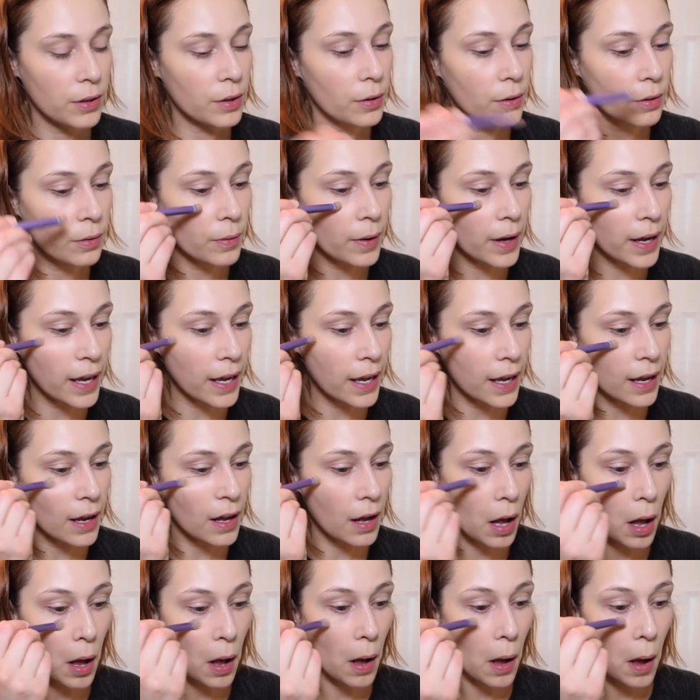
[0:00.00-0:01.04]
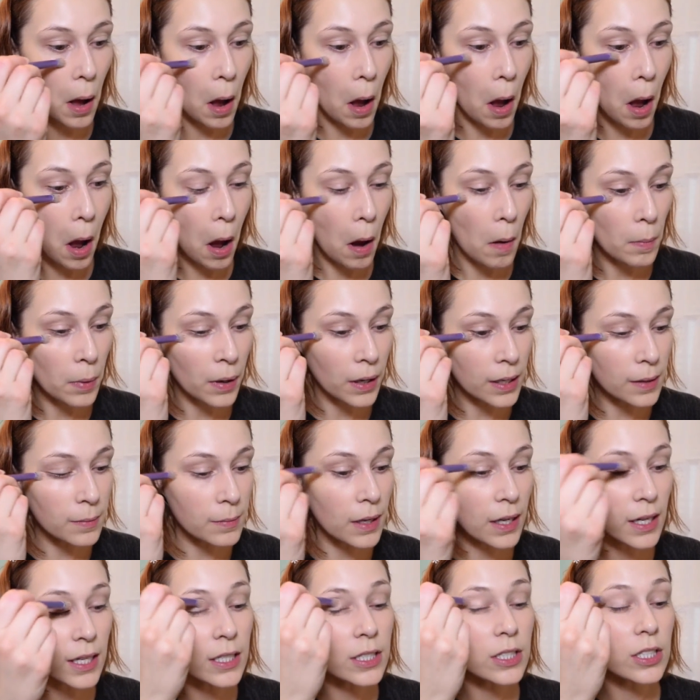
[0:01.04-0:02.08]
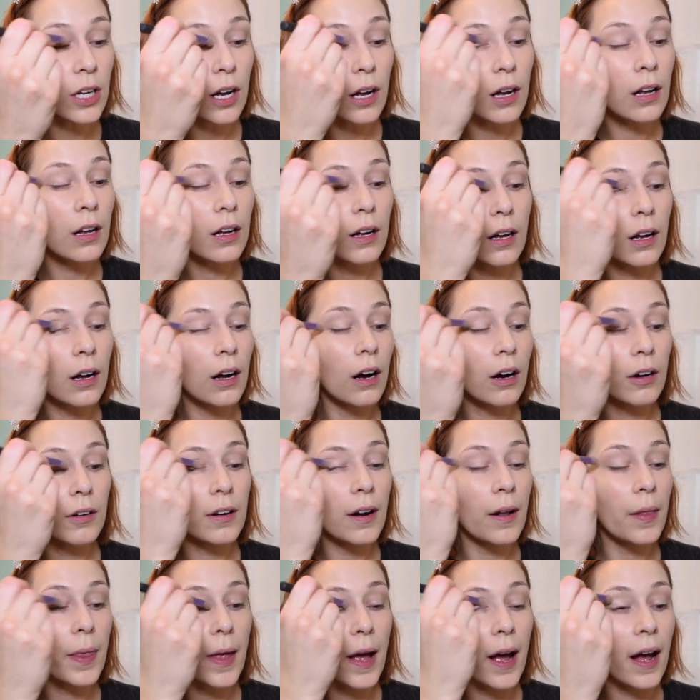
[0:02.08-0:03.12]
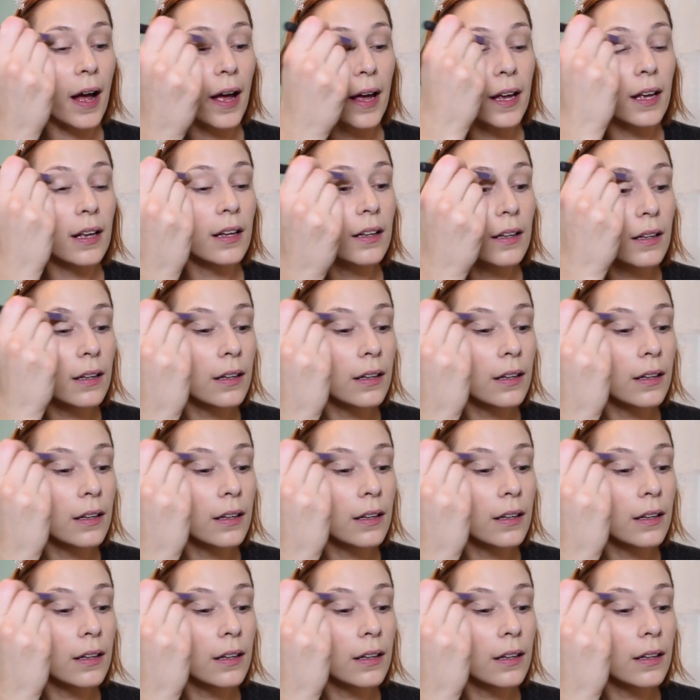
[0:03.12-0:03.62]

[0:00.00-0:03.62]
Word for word: the way pretty much around the eye.